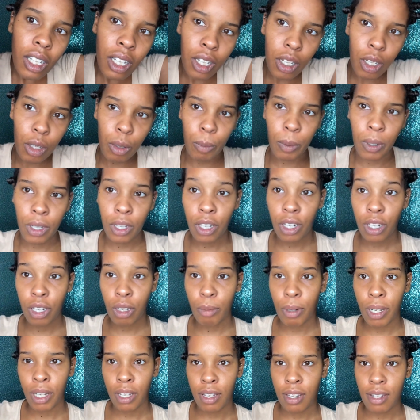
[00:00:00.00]
And one thing
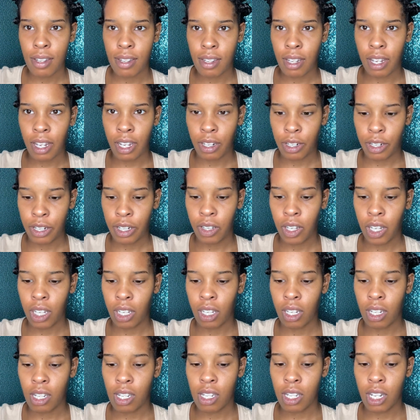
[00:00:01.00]
about this liner, like
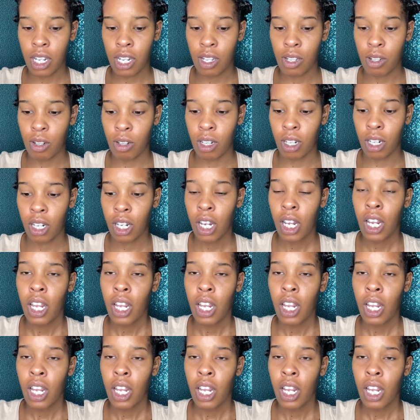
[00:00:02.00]
it stays on.